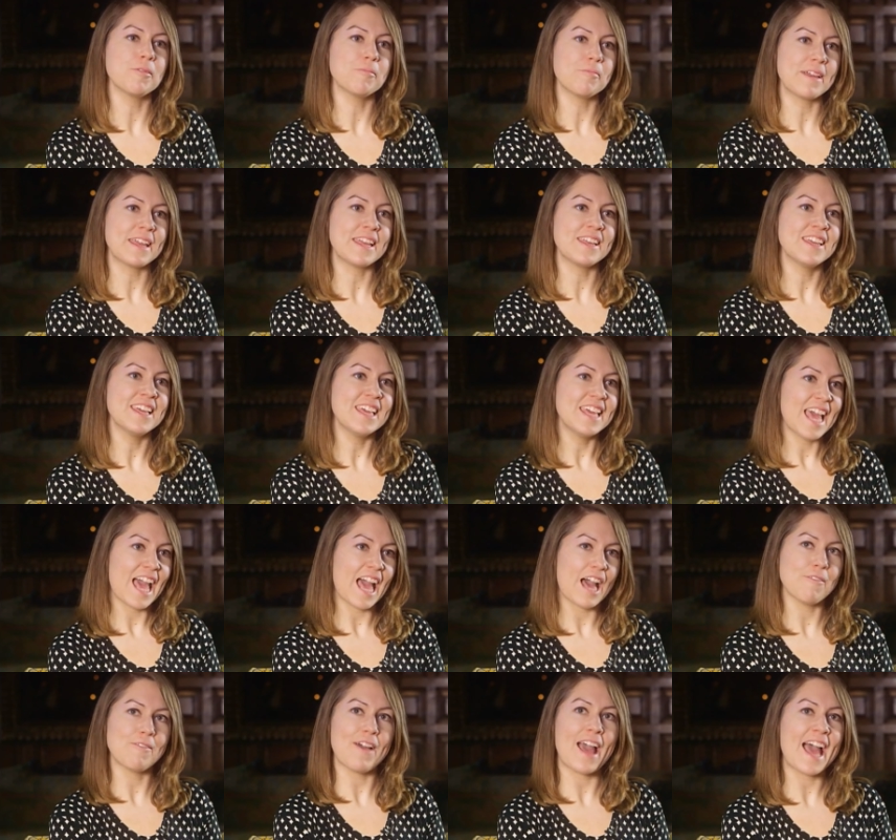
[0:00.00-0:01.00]
that we
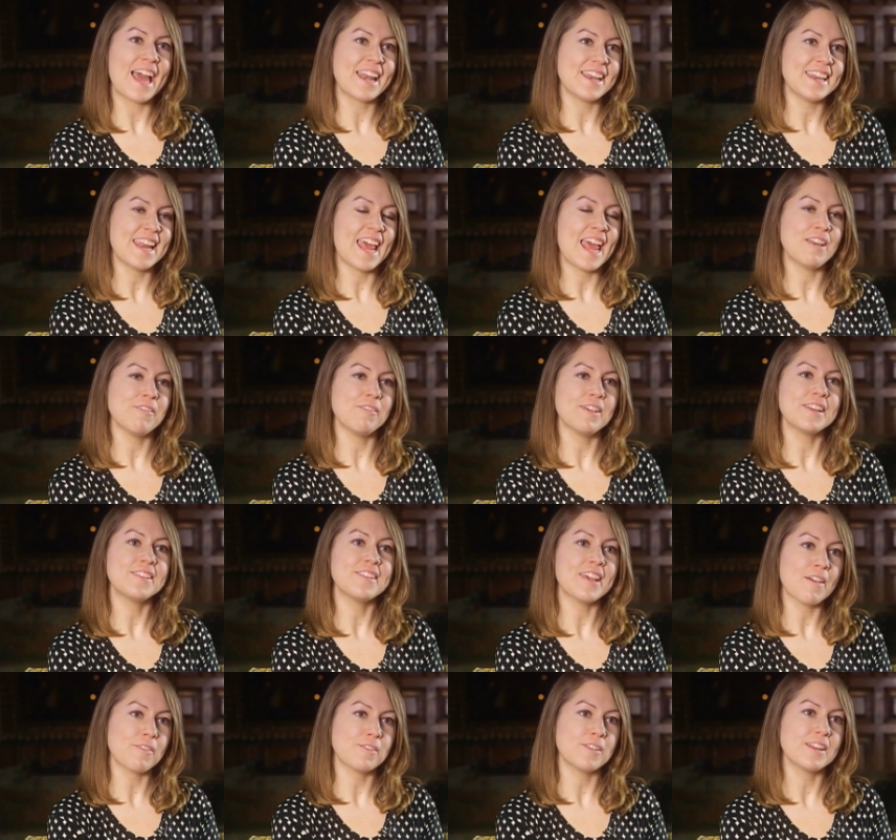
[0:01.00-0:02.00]
have Anne and Henry
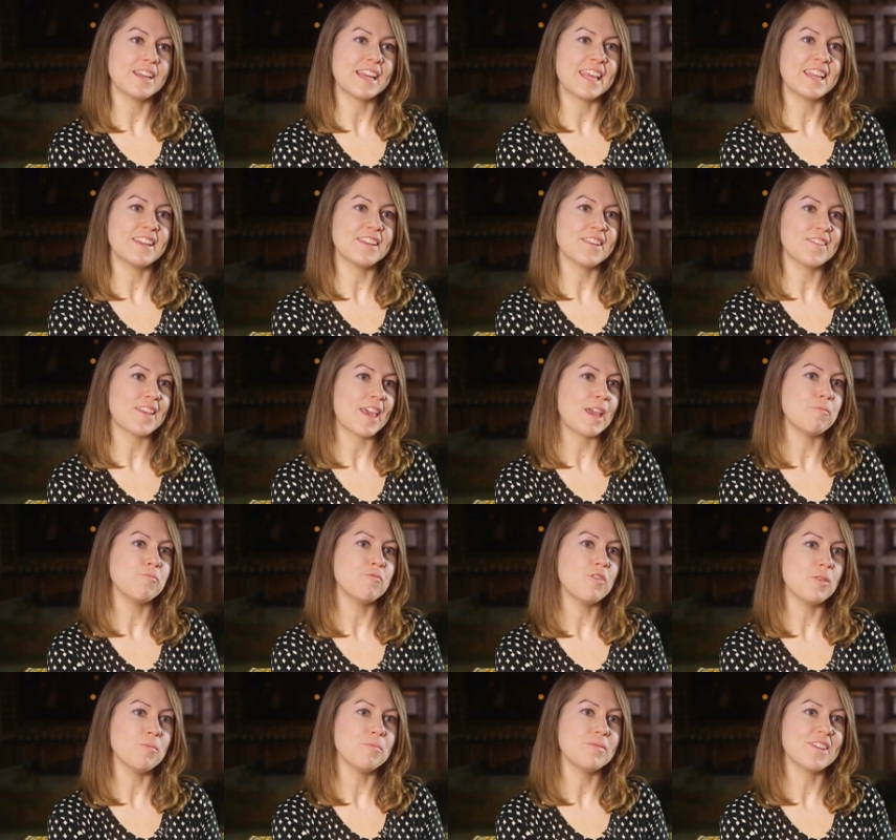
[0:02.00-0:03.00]
definitely in the same
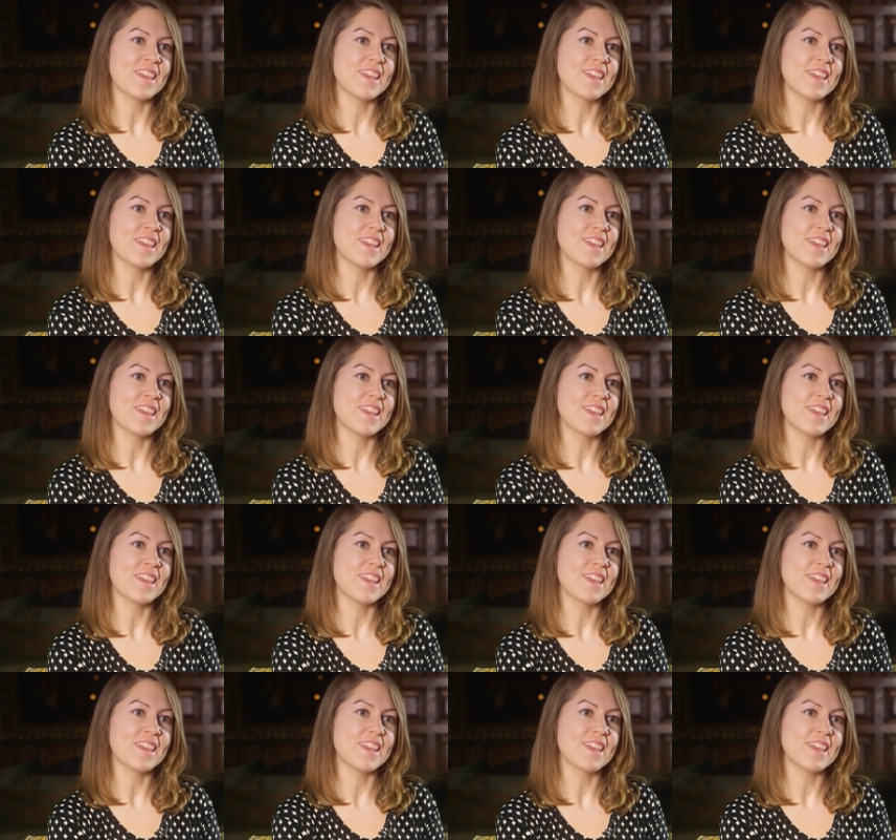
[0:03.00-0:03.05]
room